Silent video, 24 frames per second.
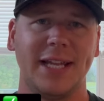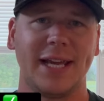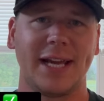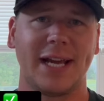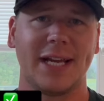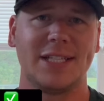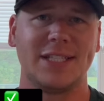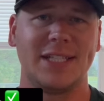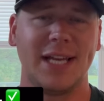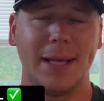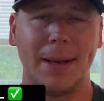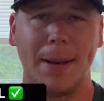Like
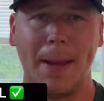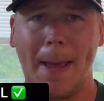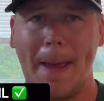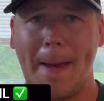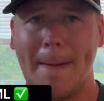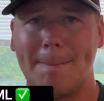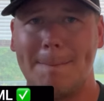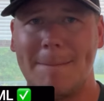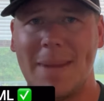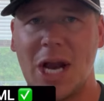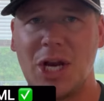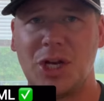I said,
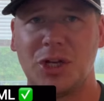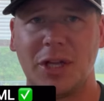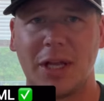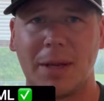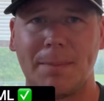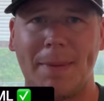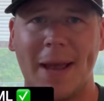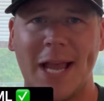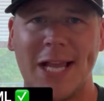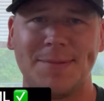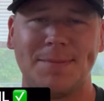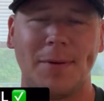Major
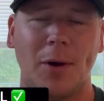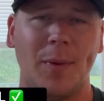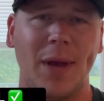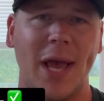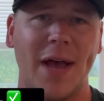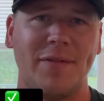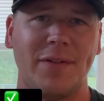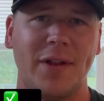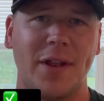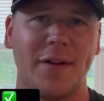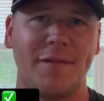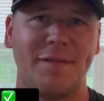League Baseball, we
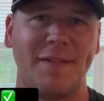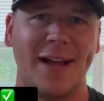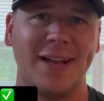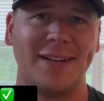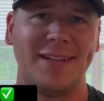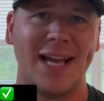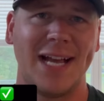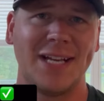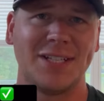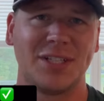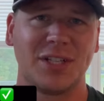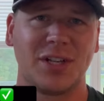have another
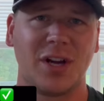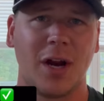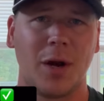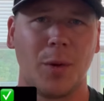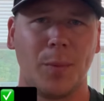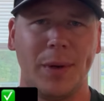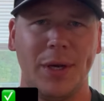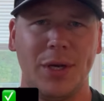fantastic card.